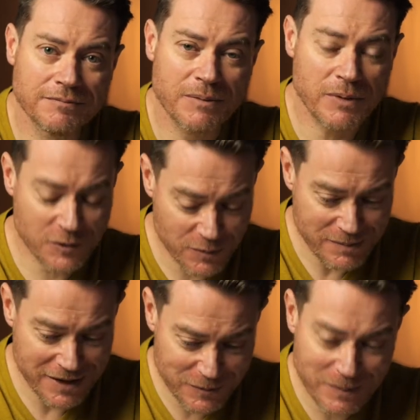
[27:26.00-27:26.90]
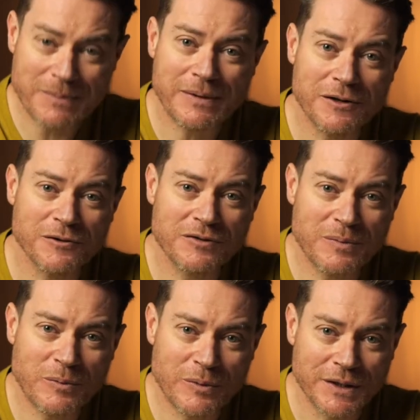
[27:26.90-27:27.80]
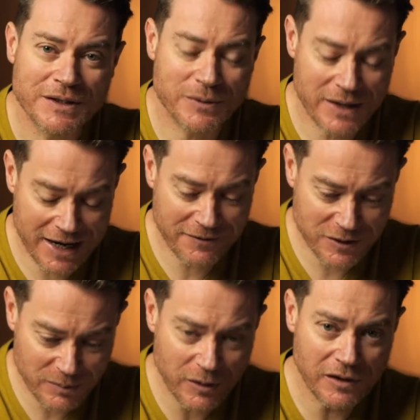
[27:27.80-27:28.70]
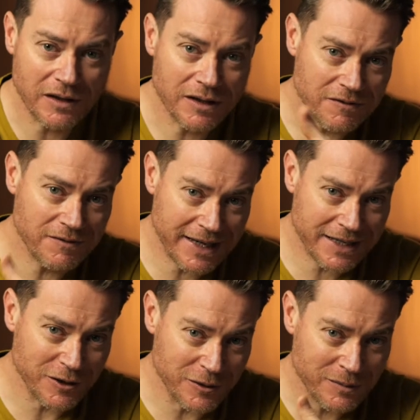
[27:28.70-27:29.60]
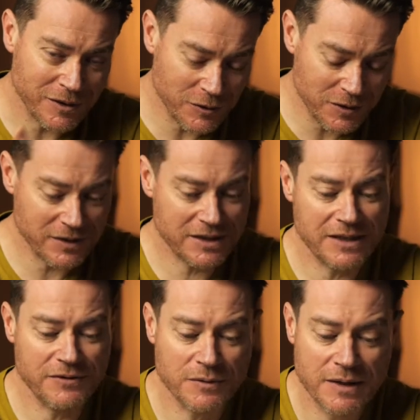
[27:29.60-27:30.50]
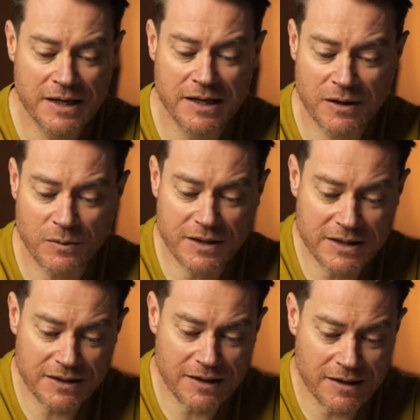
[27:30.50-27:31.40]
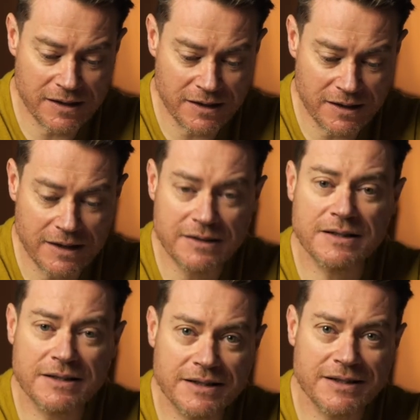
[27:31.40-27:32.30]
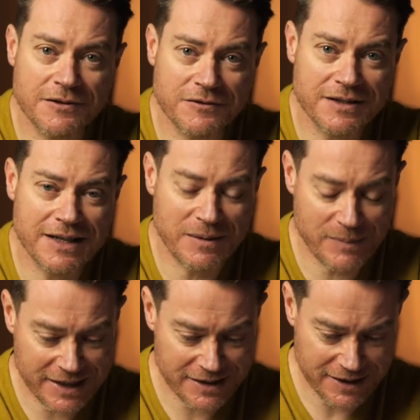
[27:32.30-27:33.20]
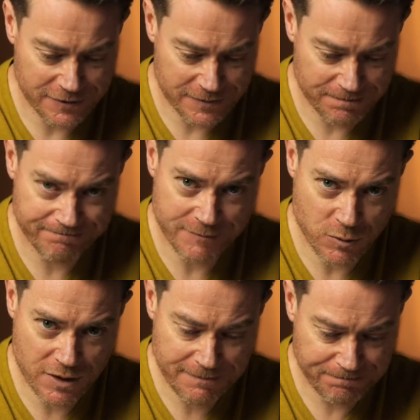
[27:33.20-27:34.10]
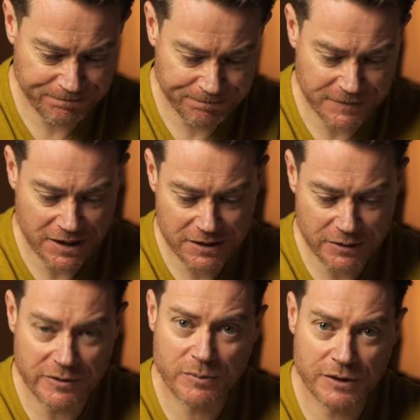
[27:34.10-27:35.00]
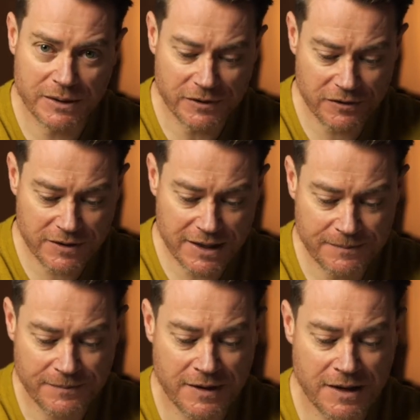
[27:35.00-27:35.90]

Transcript: because we must be below the triple point. So we have to pull a vacuum on the material which is under 610 pascals. Okay, so we're at point number three.